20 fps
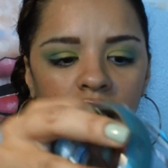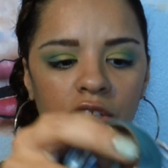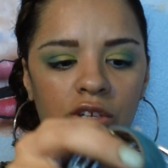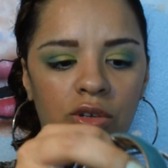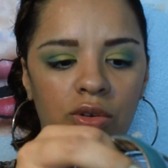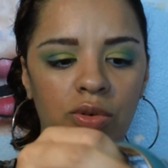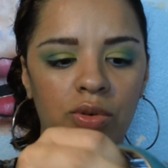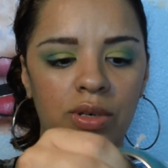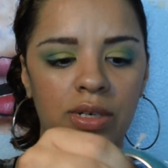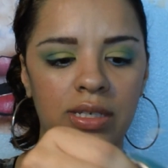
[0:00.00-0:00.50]

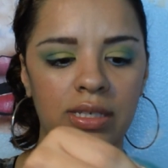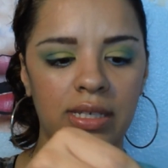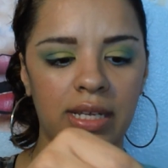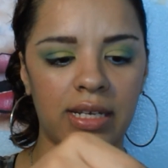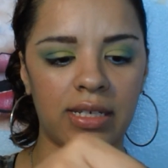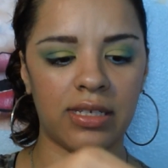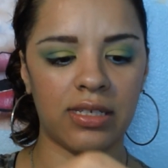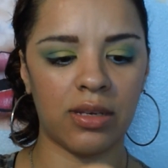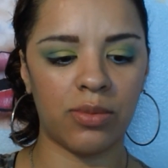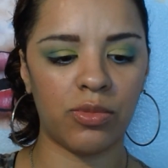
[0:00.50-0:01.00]
cute and it's
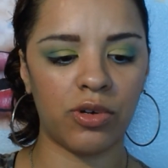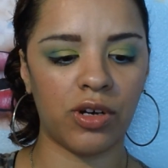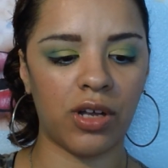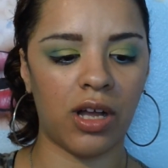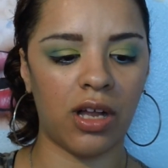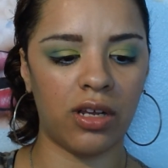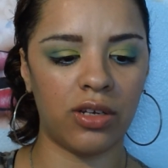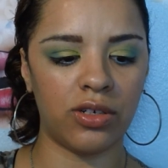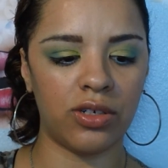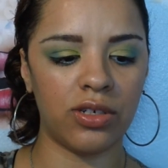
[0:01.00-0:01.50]
like summer
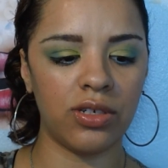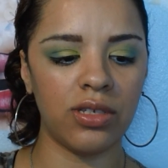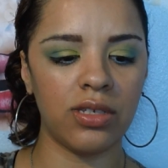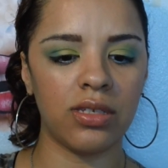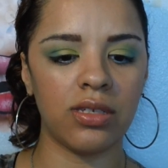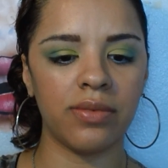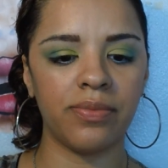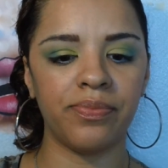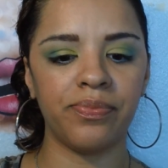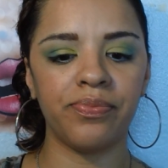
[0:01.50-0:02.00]
colors.
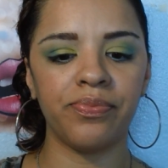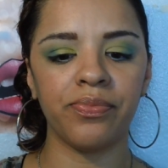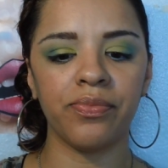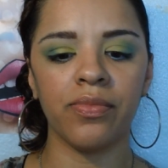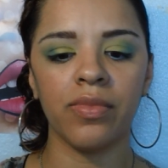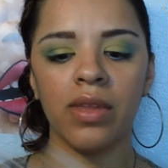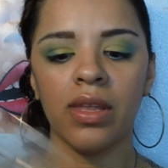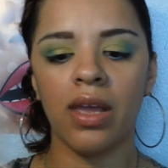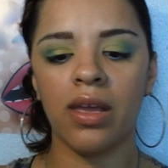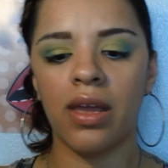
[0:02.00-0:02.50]

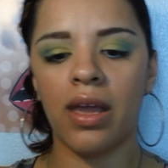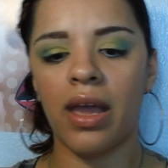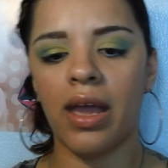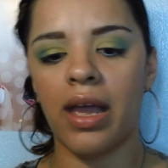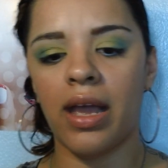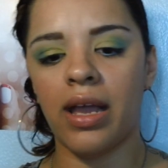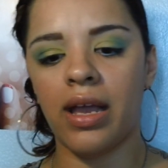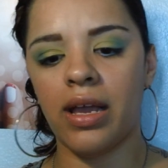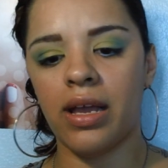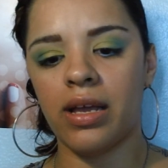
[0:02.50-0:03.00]

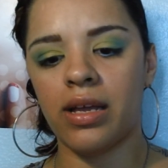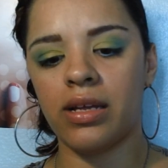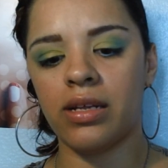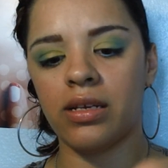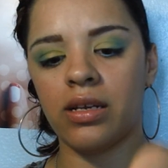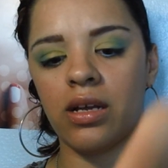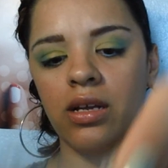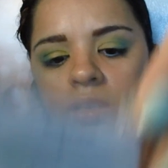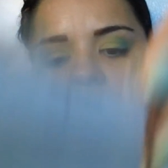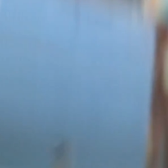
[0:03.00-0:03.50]

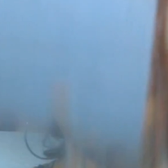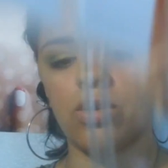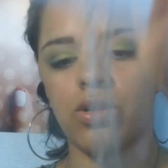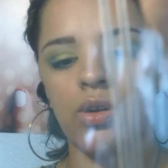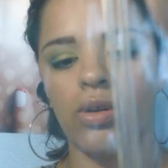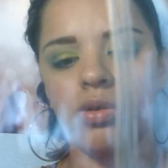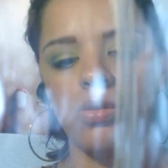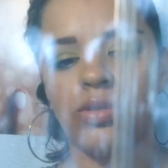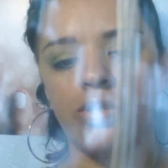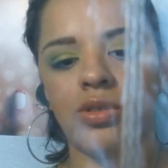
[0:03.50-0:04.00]
And you're
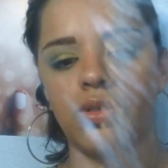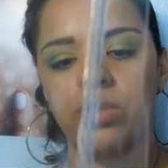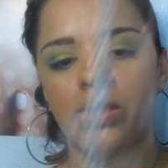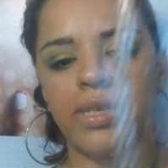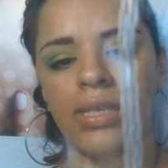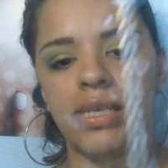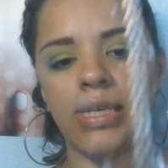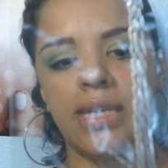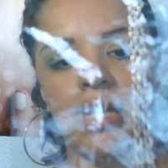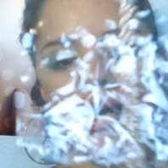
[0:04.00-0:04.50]
also
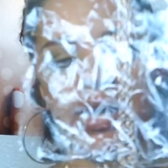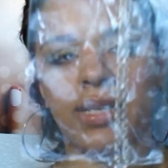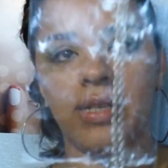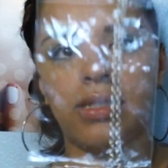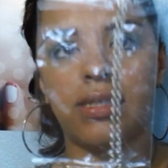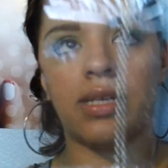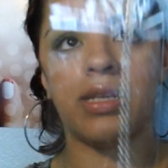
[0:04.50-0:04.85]
going to get